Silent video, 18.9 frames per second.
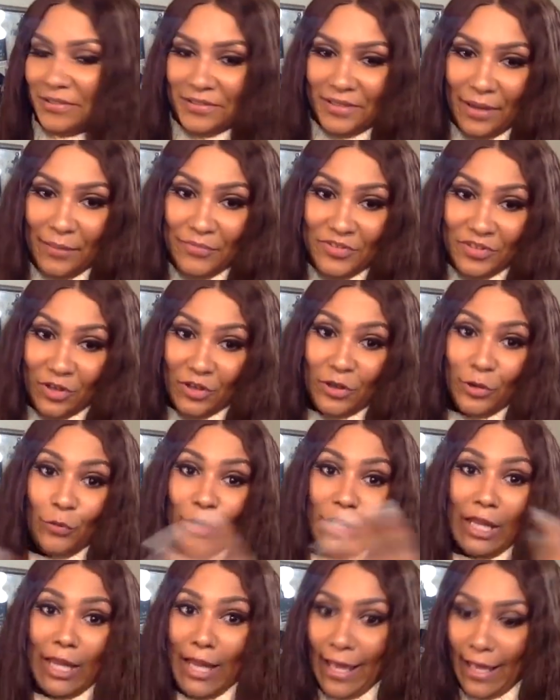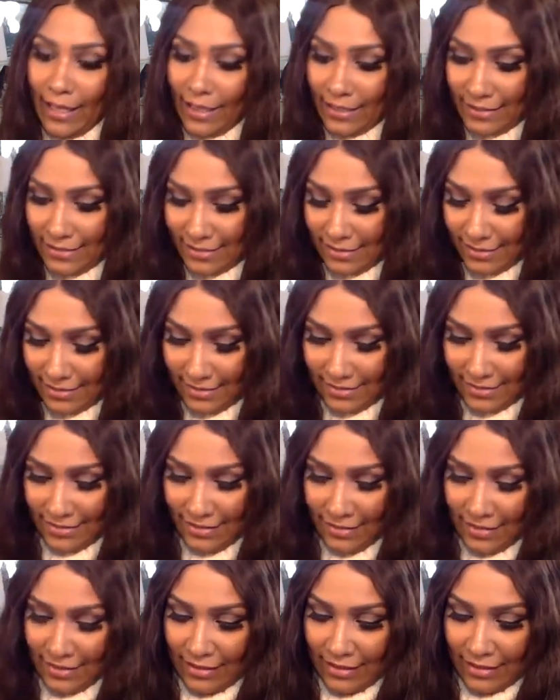I'm starting to relax.
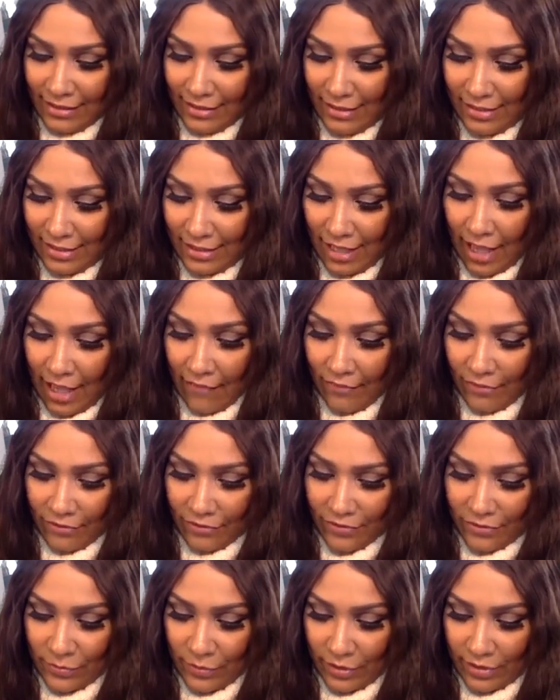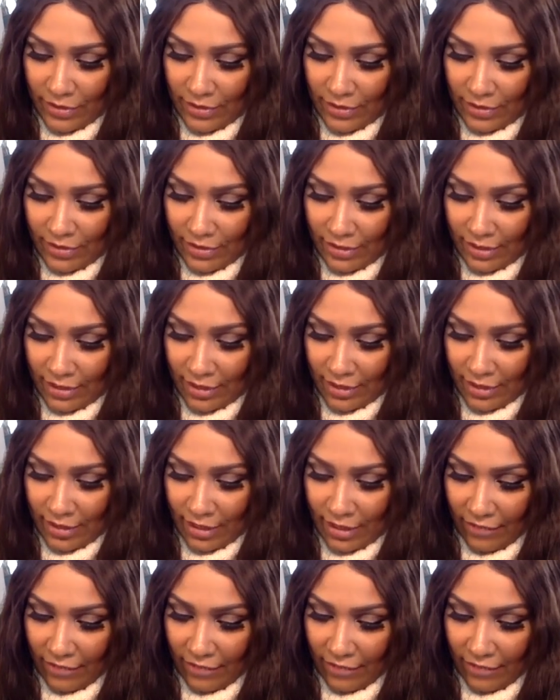This lavender smell is starting to kick in.